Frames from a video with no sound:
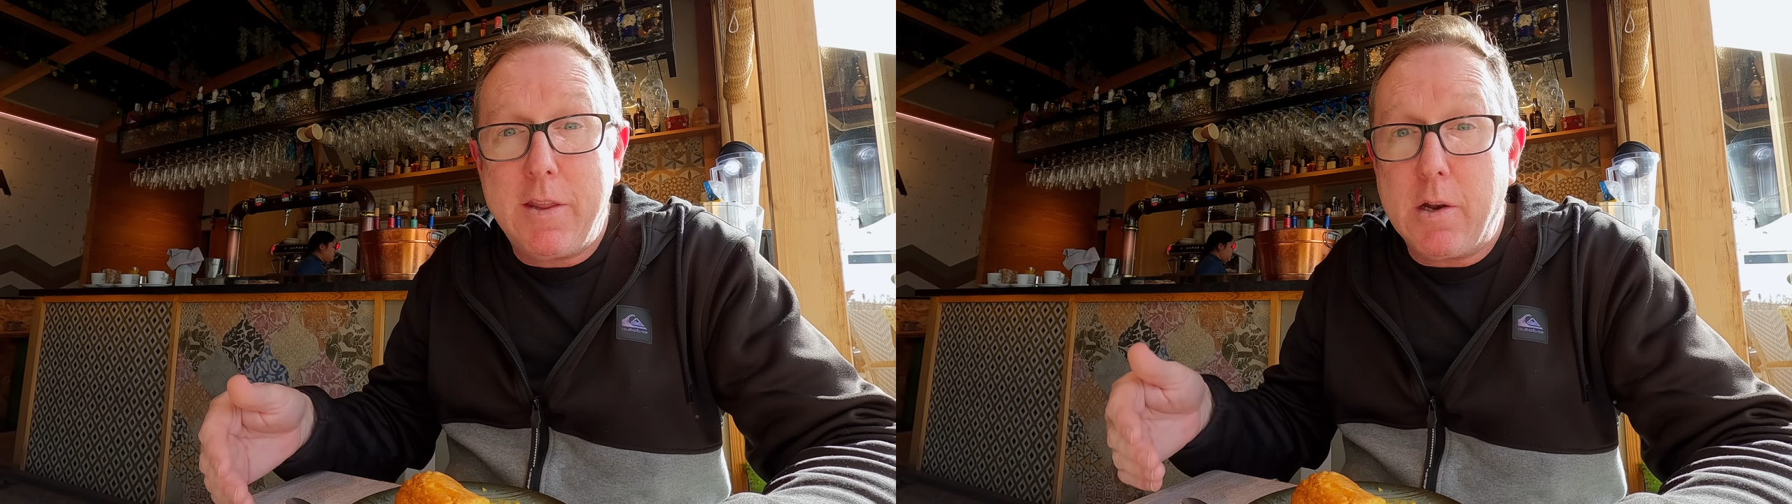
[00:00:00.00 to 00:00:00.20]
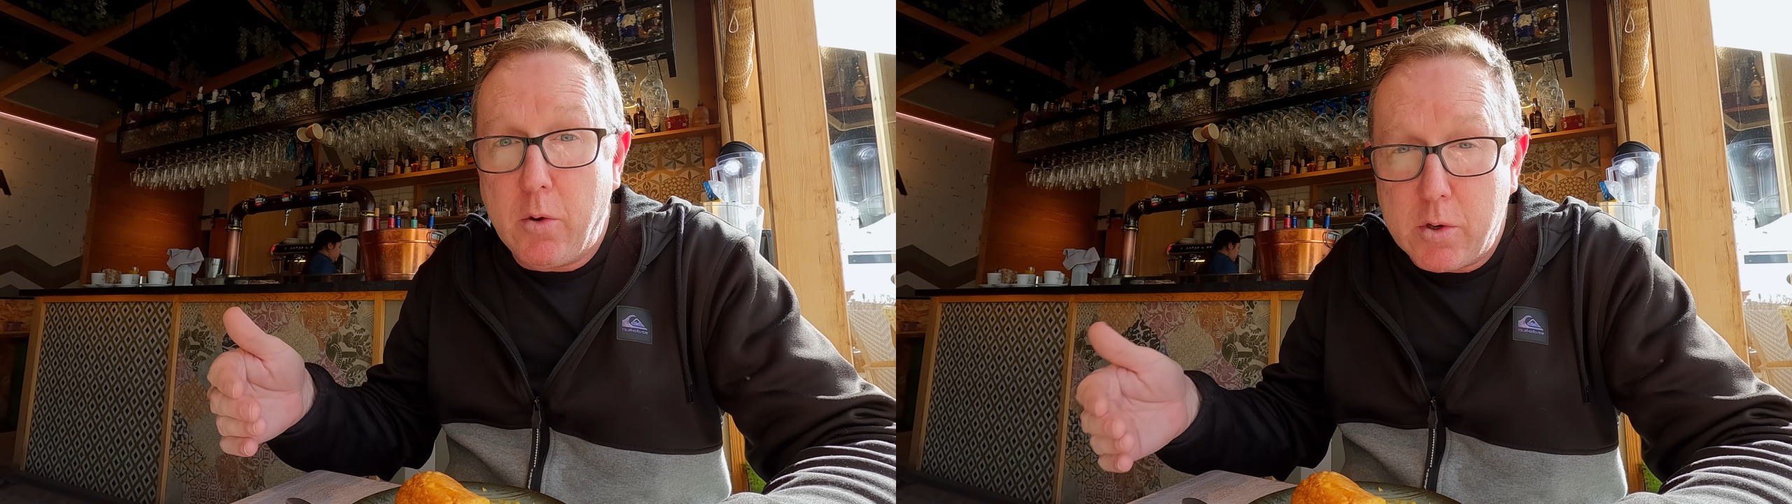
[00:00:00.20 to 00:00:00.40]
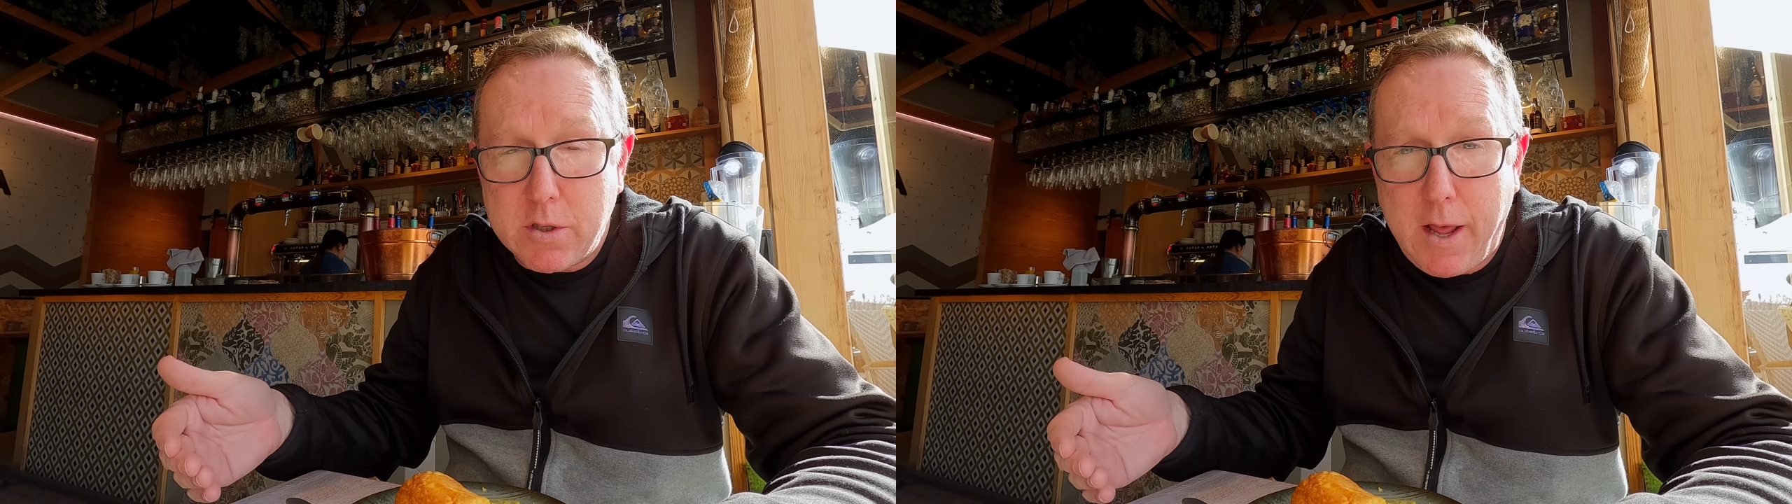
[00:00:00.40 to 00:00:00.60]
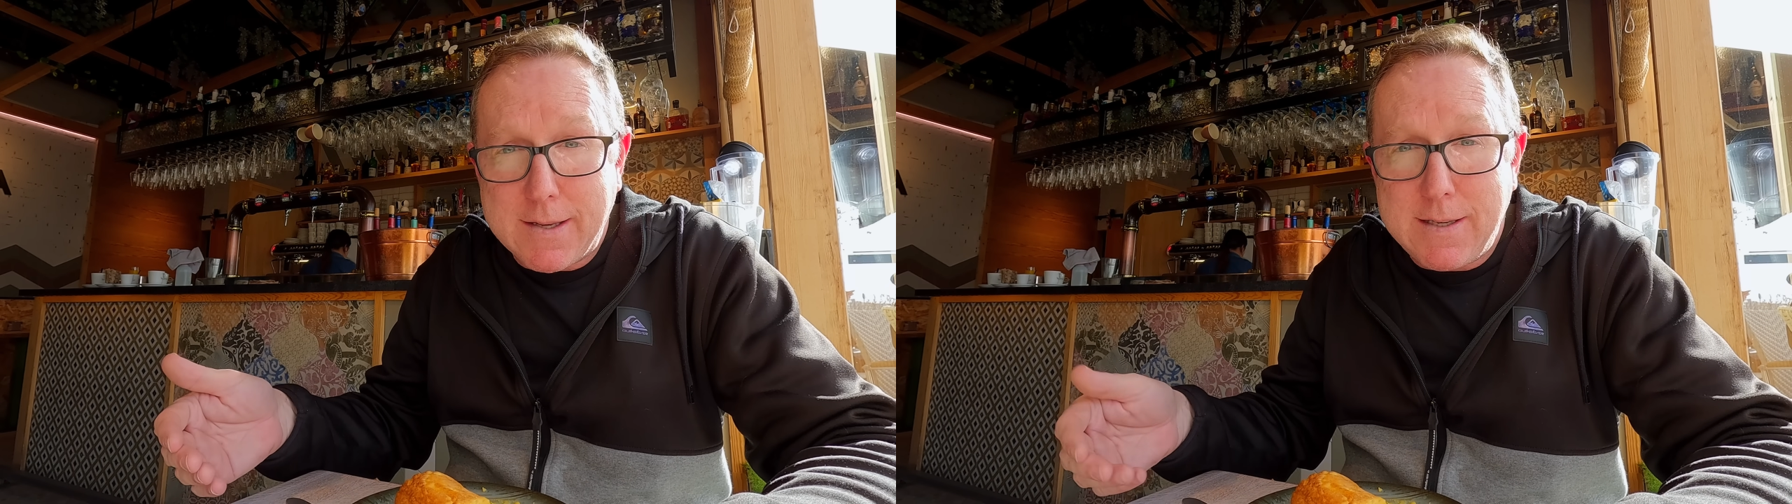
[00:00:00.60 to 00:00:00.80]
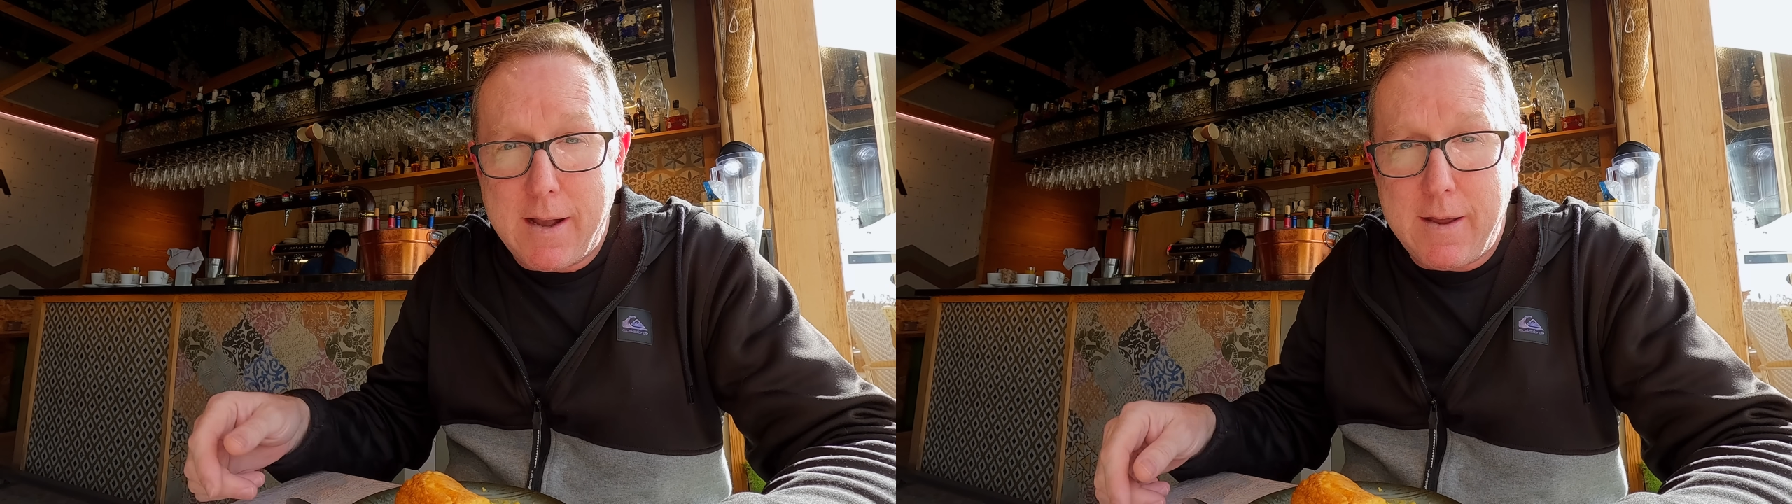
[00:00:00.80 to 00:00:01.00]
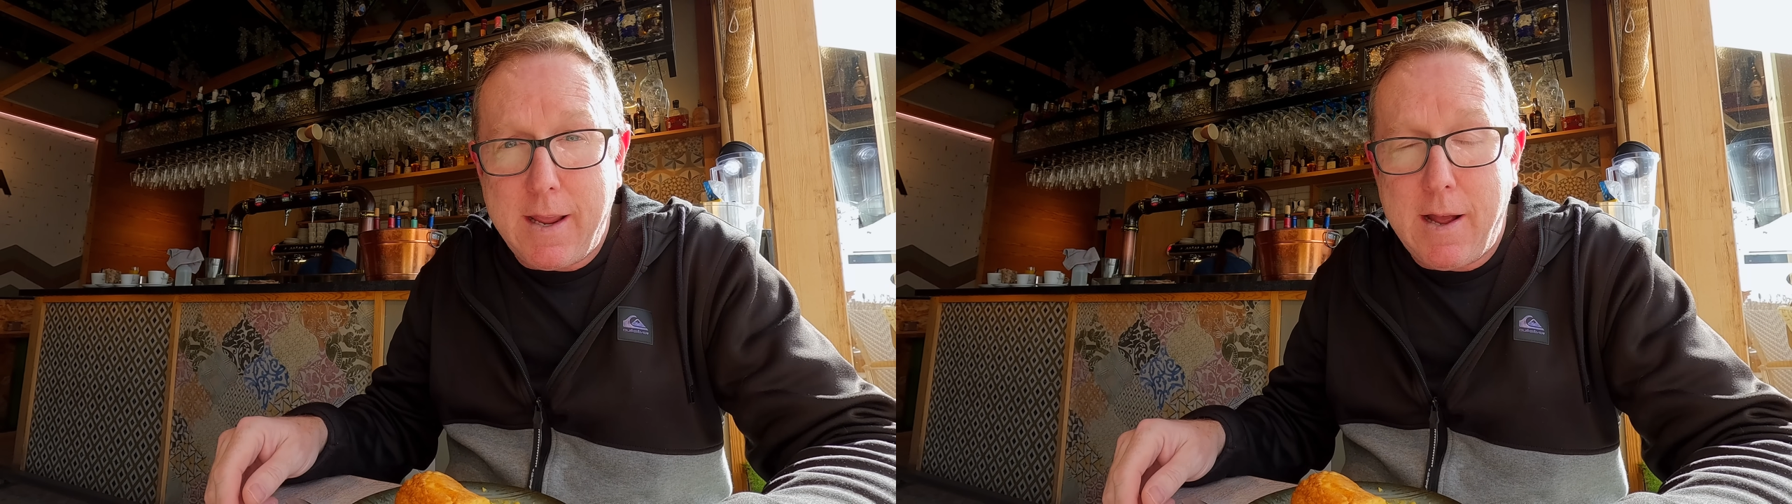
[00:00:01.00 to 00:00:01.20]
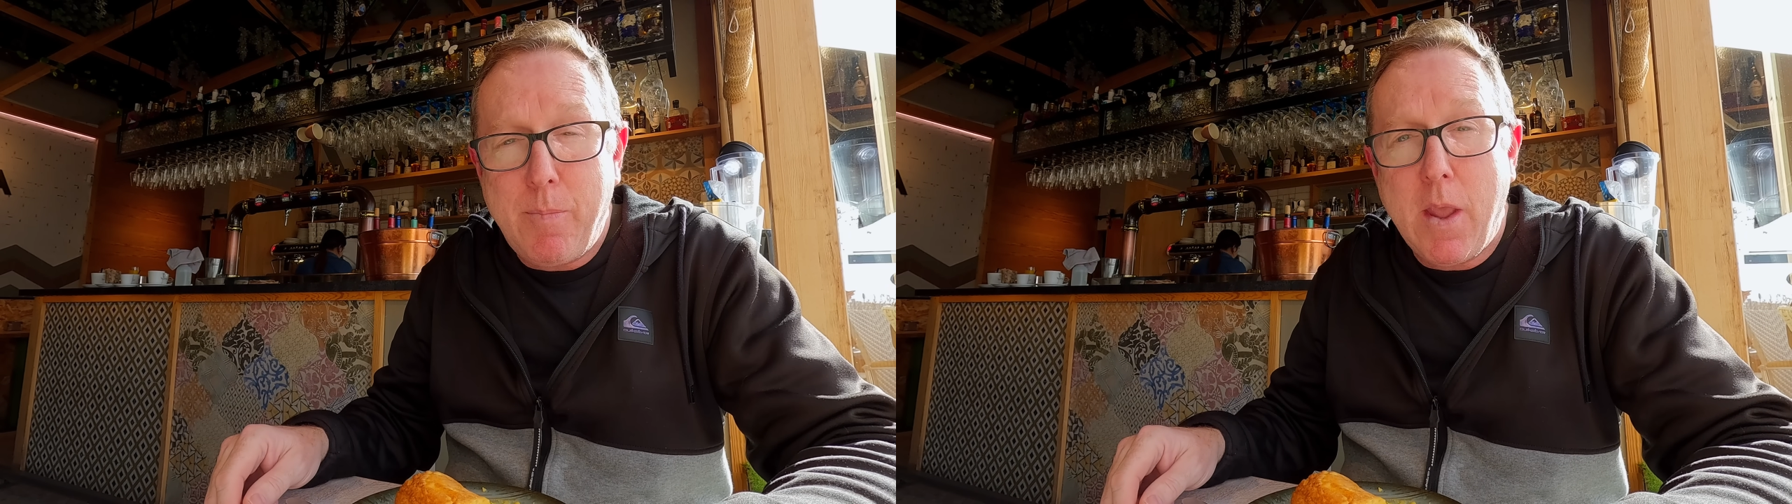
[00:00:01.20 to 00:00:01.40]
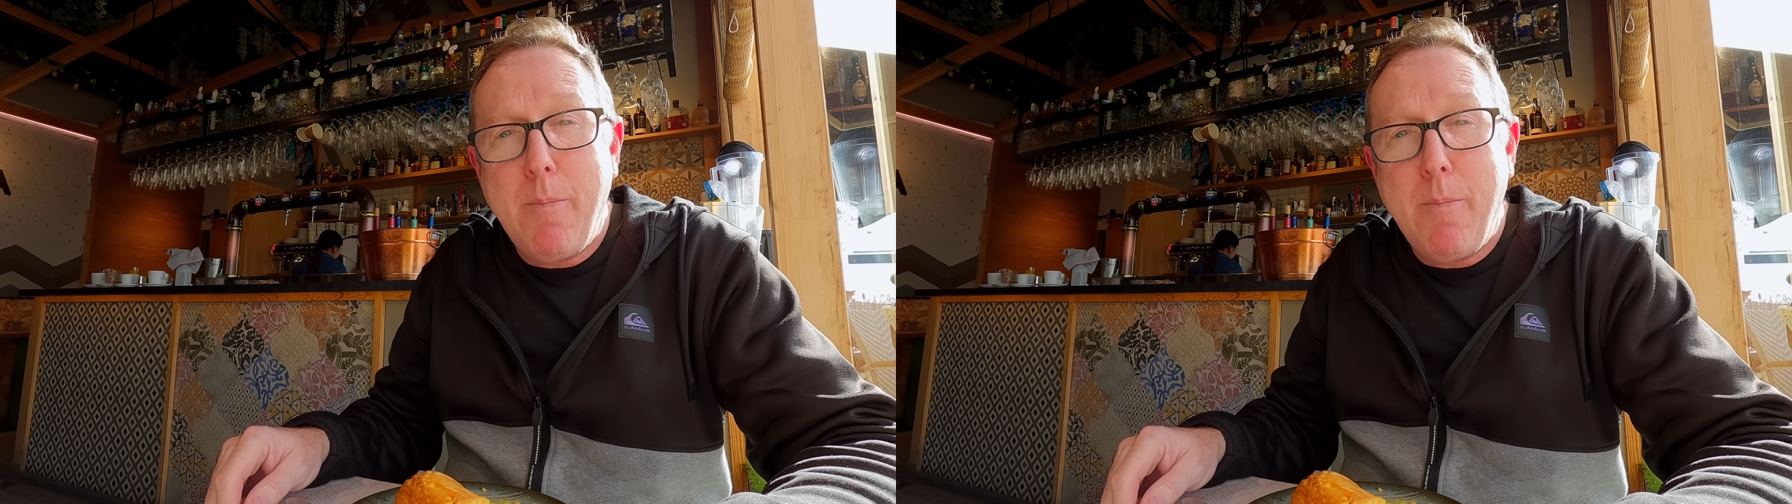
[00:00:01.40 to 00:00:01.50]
that looks like sangria,